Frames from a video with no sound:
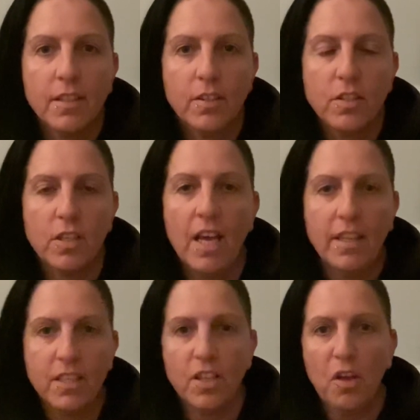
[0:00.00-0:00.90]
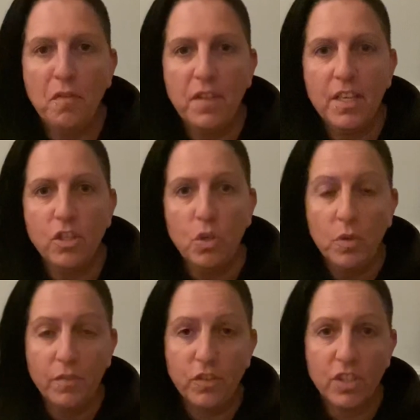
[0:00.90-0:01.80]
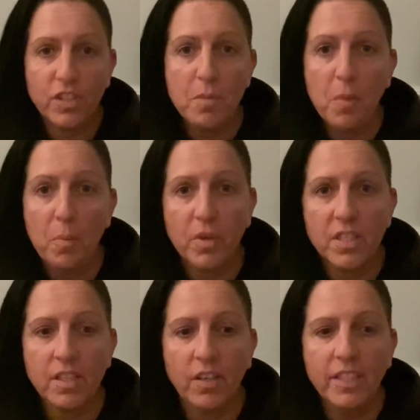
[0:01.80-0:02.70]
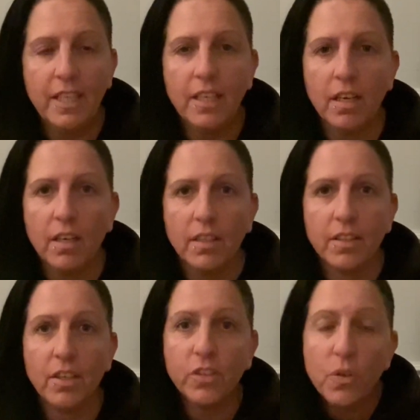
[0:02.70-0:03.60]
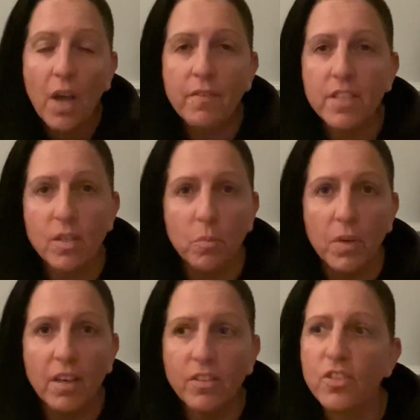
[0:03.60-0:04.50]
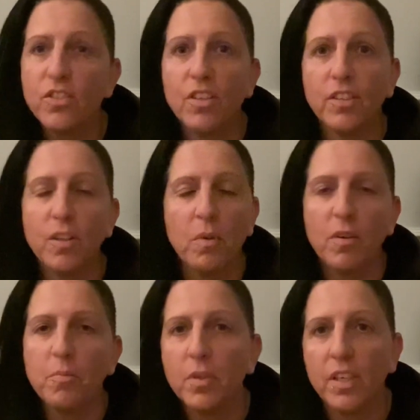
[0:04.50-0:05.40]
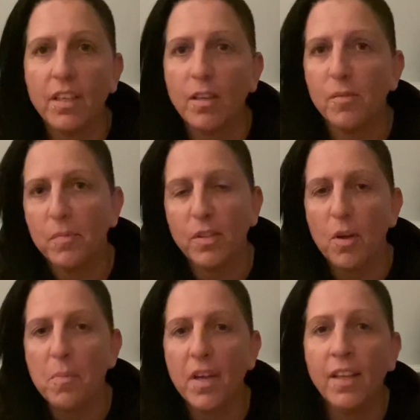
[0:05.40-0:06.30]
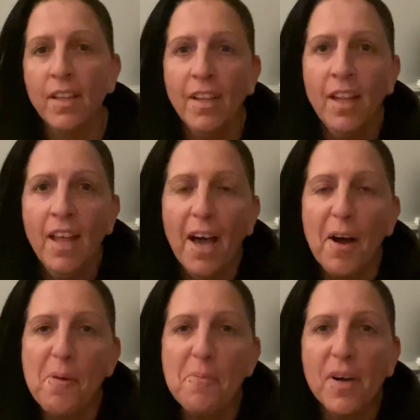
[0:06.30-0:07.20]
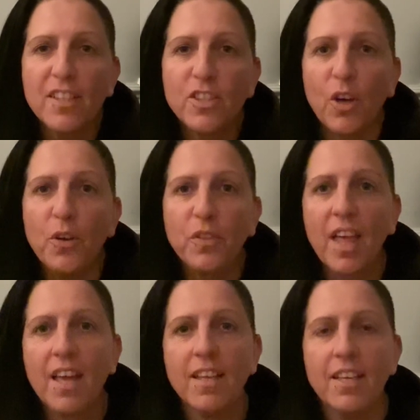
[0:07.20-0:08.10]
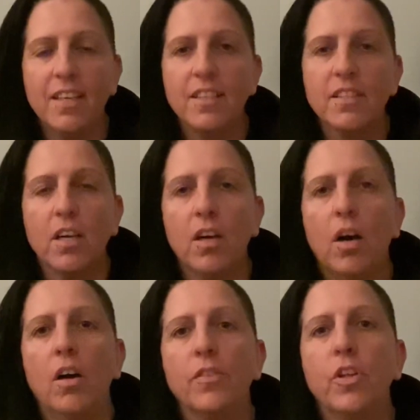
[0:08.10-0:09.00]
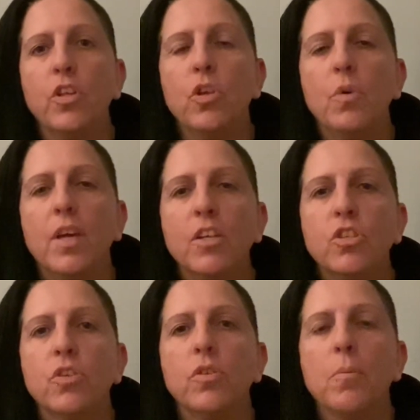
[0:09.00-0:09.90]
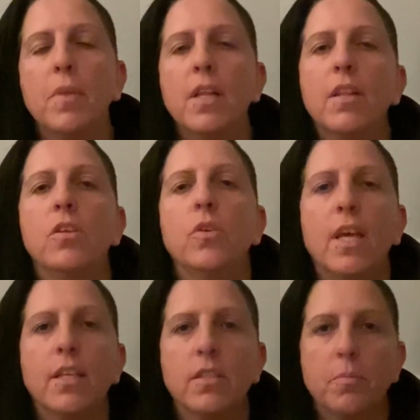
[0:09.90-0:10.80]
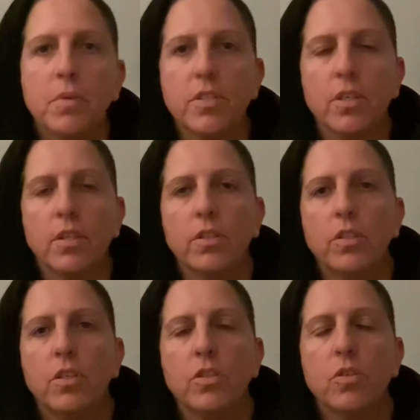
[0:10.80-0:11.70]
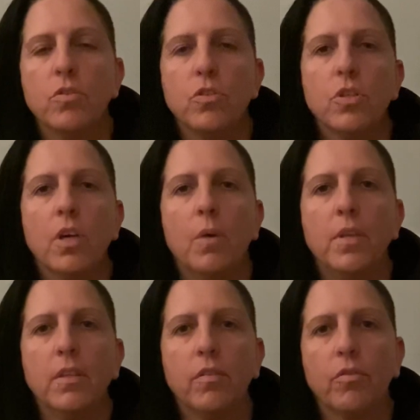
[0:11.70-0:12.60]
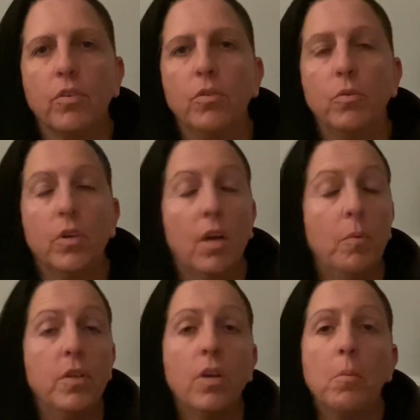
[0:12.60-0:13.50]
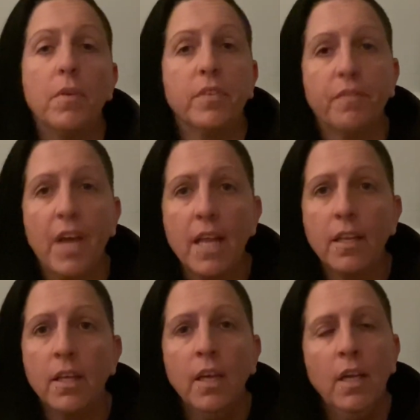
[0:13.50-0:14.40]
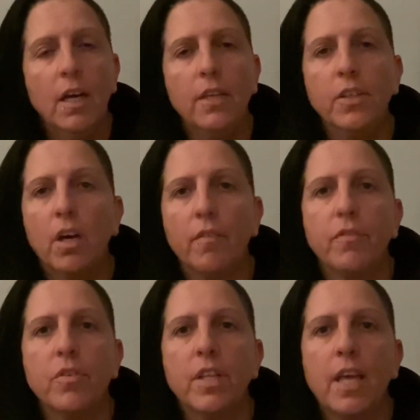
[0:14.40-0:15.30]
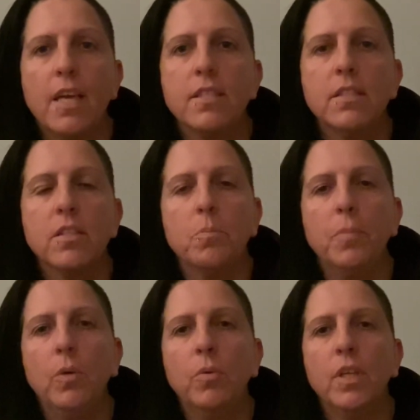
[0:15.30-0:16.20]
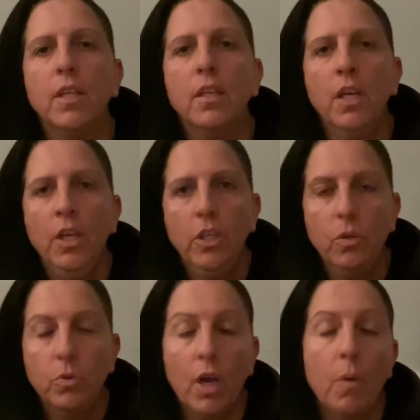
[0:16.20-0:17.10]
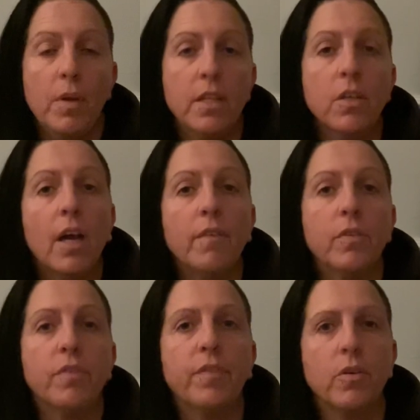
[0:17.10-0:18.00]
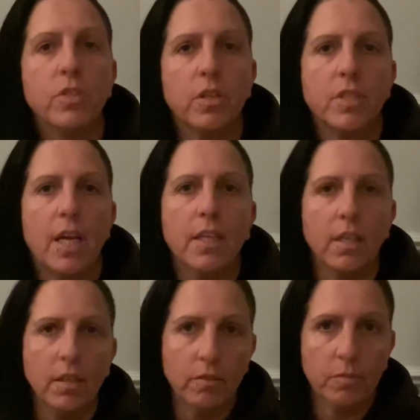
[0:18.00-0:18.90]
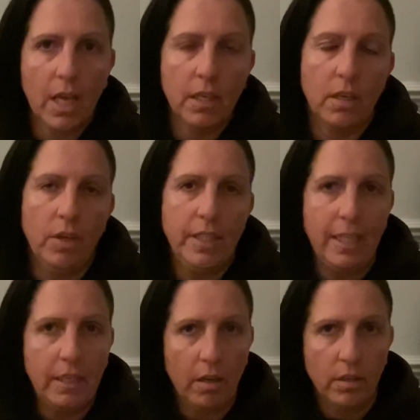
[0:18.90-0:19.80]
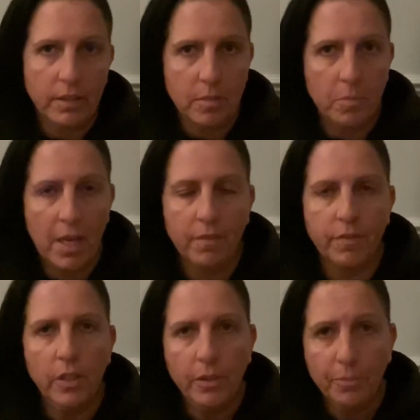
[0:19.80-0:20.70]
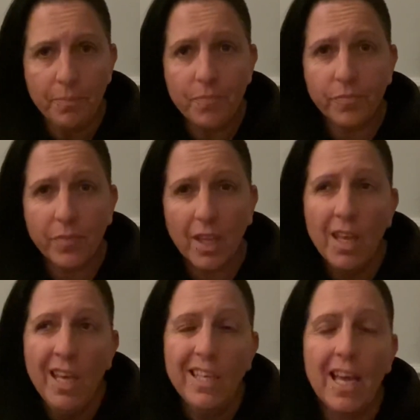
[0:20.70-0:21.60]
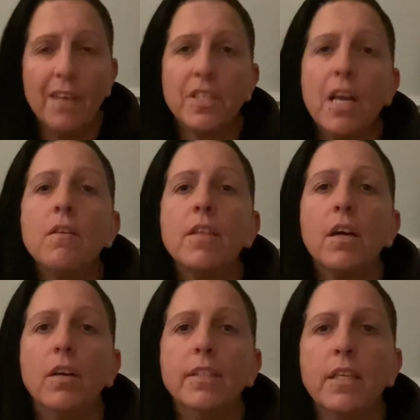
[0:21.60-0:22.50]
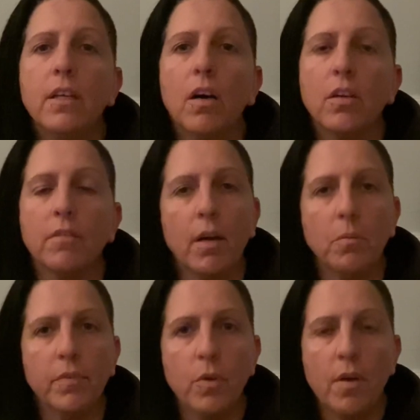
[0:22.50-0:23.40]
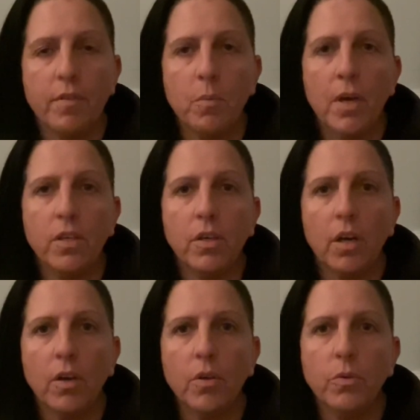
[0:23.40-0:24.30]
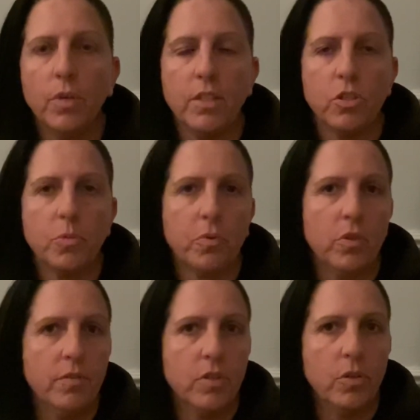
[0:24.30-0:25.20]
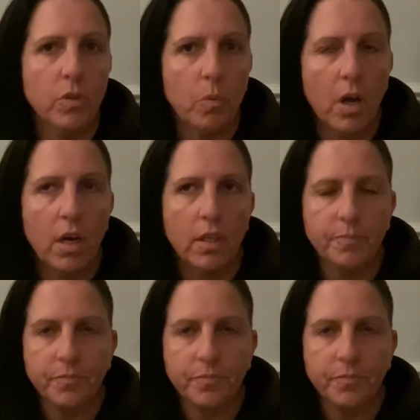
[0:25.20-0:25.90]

So at the start of this, you would have just seen my prison ID card. I do have it somewhere. I don't know where I've put it. I'm a nightmare. So that is a card that you are issued the minute that you get into prison. As soon as you go in through, when you come off the van and you come through the gates into the building, you go in and you have your photo taken and an ID card is made for you. You have to carry that ID card around with you everywhere you go. It just proves who you are.